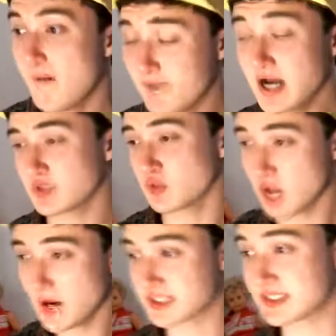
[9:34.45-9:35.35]
But
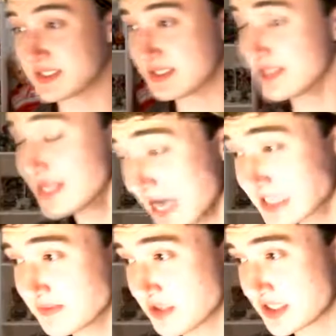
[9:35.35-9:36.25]
regardless, next
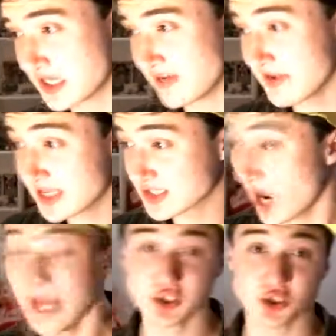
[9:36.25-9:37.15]
up on the team is
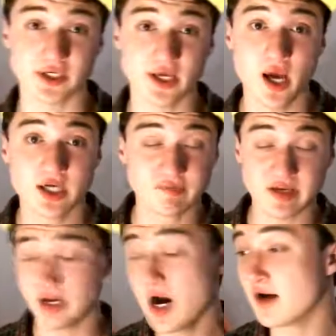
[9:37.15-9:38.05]
actually,
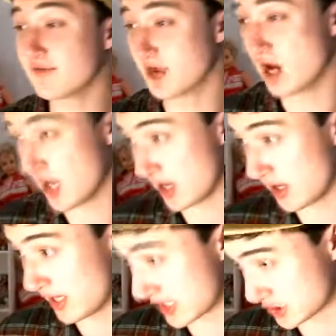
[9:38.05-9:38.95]
speaking of
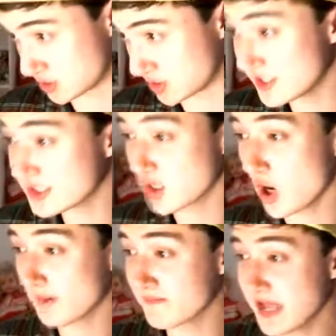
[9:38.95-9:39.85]
Excadrill, is
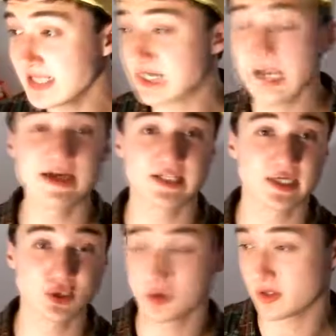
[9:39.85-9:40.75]
our main Dynamax Excadrill